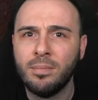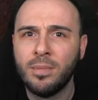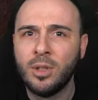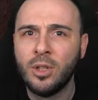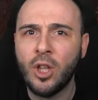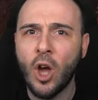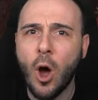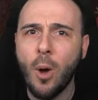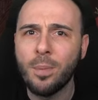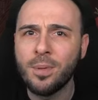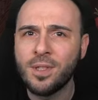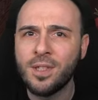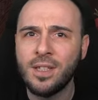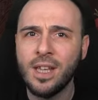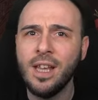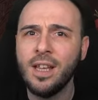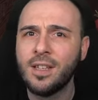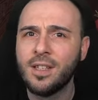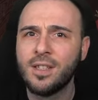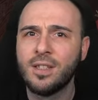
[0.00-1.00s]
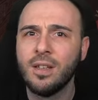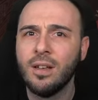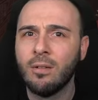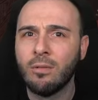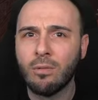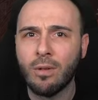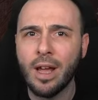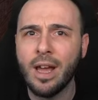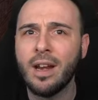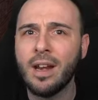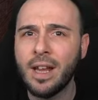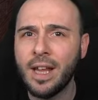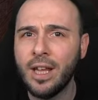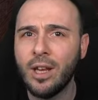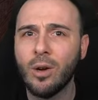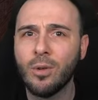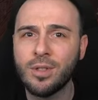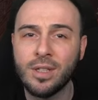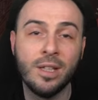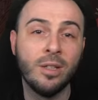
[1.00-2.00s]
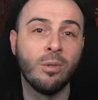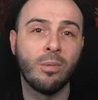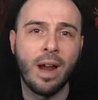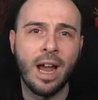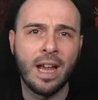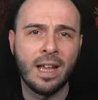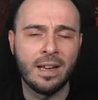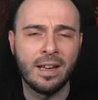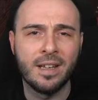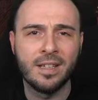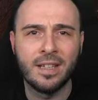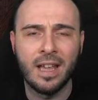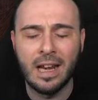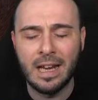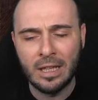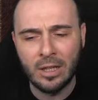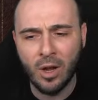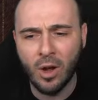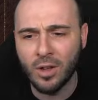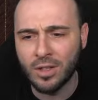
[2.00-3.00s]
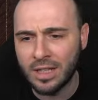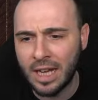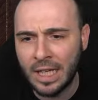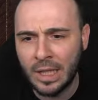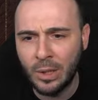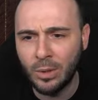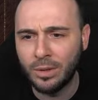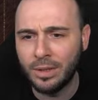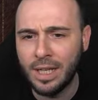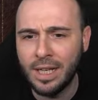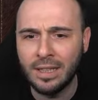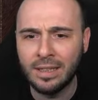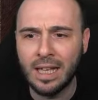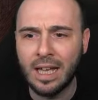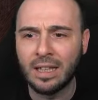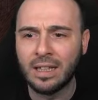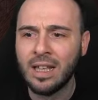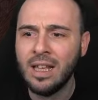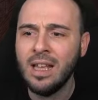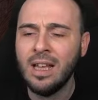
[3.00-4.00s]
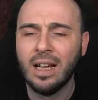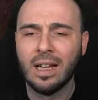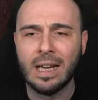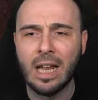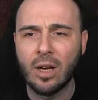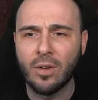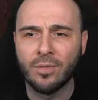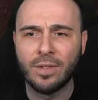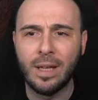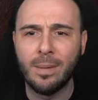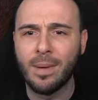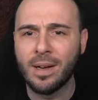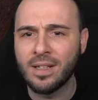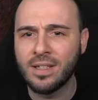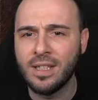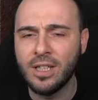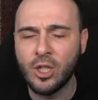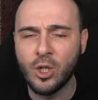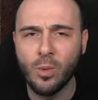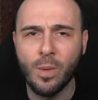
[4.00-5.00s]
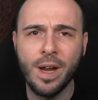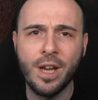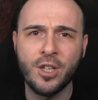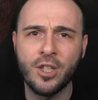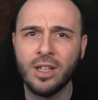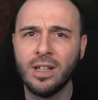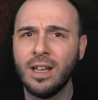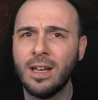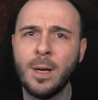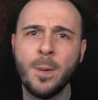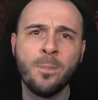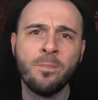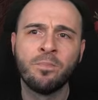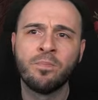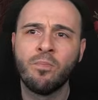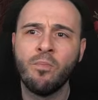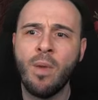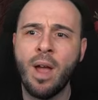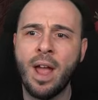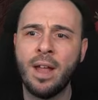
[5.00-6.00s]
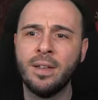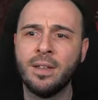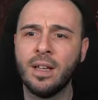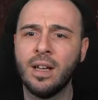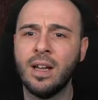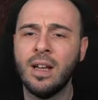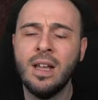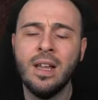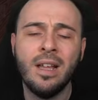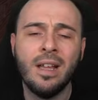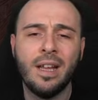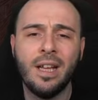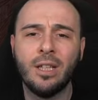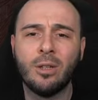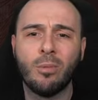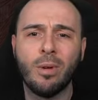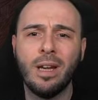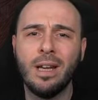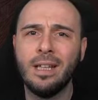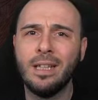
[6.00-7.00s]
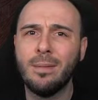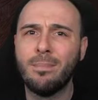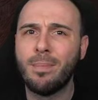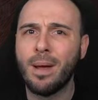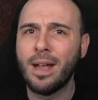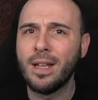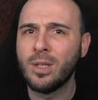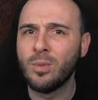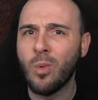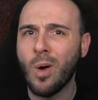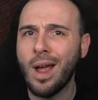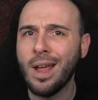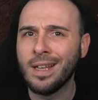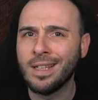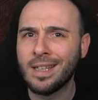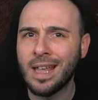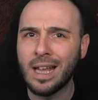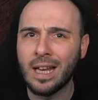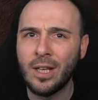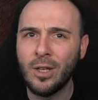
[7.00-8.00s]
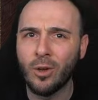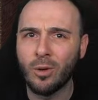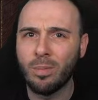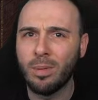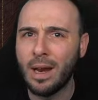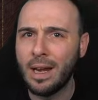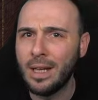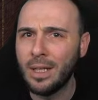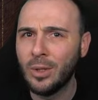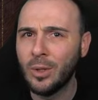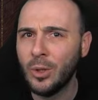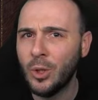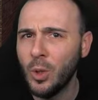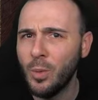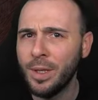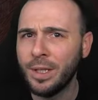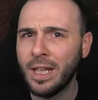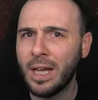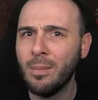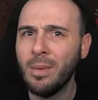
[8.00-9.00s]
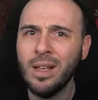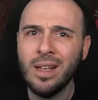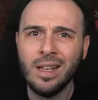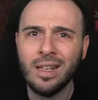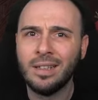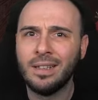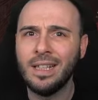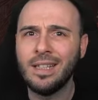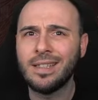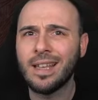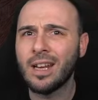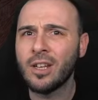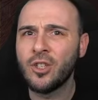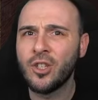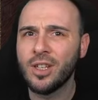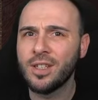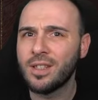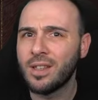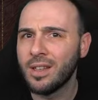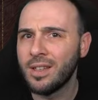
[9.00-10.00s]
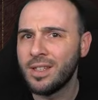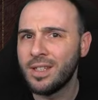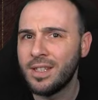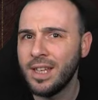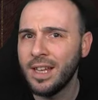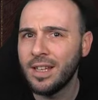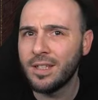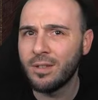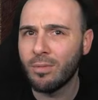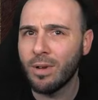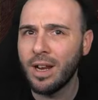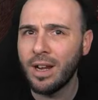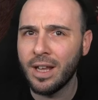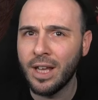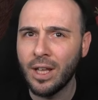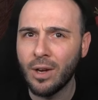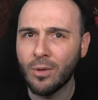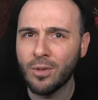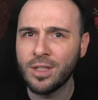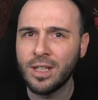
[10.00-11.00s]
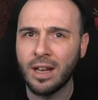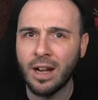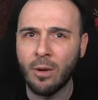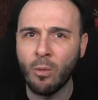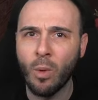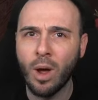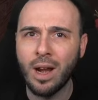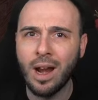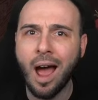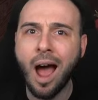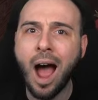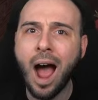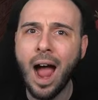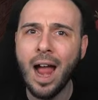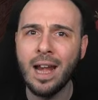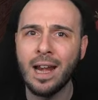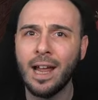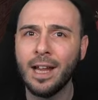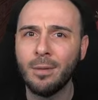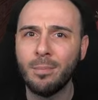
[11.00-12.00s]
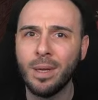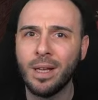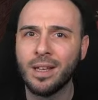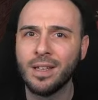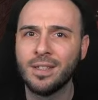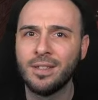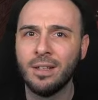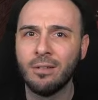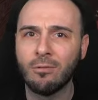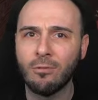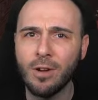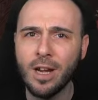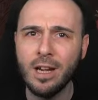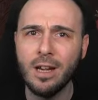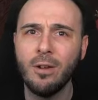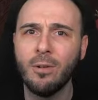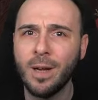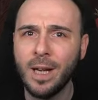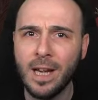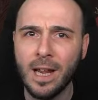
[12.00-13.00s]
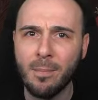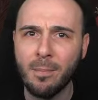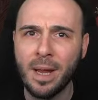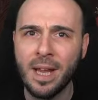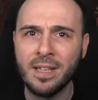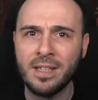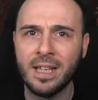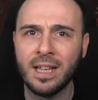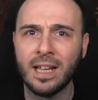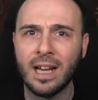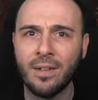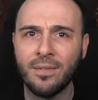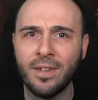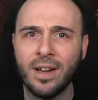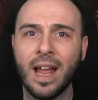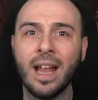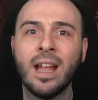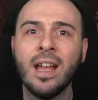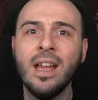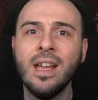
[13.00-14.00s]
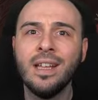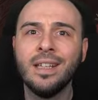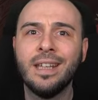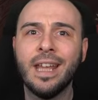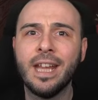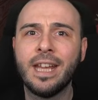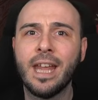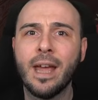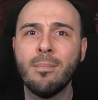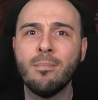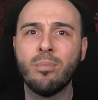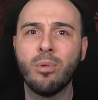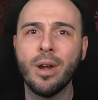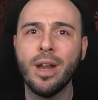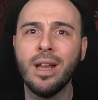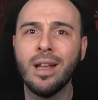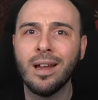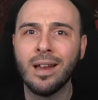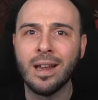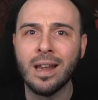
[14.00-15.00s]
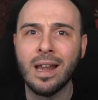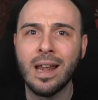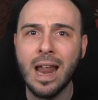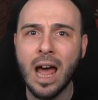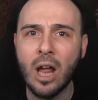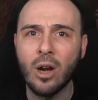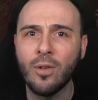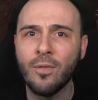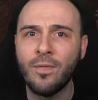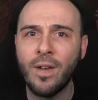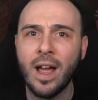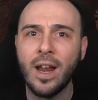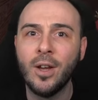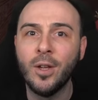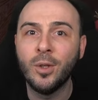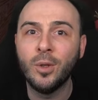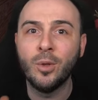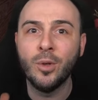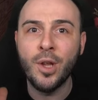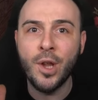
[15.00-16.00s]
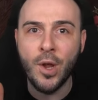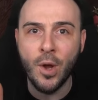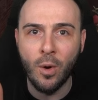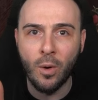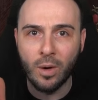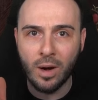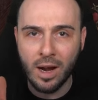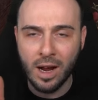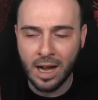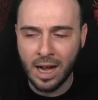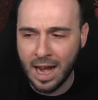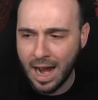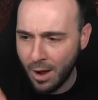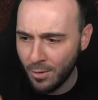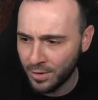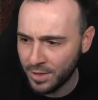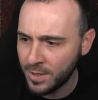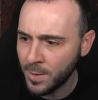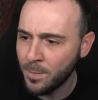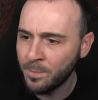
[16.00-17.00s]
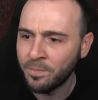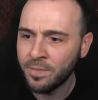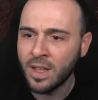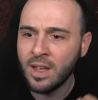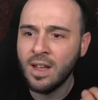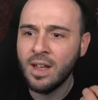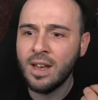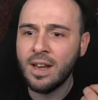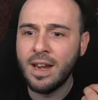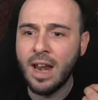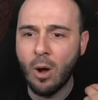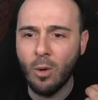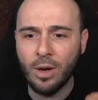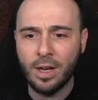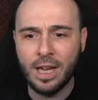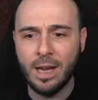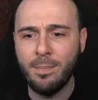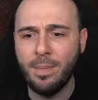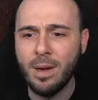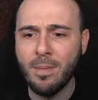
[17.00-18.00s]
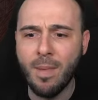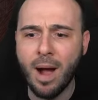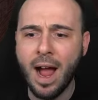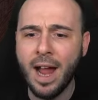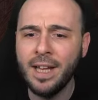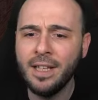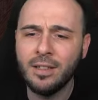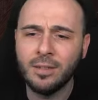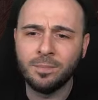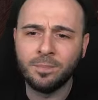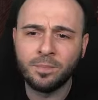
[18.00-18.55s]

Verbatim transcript: top six rare heroes in Dragon Dragonheir Silent Gods. I do think that a lot of them are situational, and uh, it really depends what exactly you're planning to do with them. These are just six rare heroes that I want to highlight because they're really, really amazing, and I feel like they can bring a lot of value to your account. Now, keep in mind,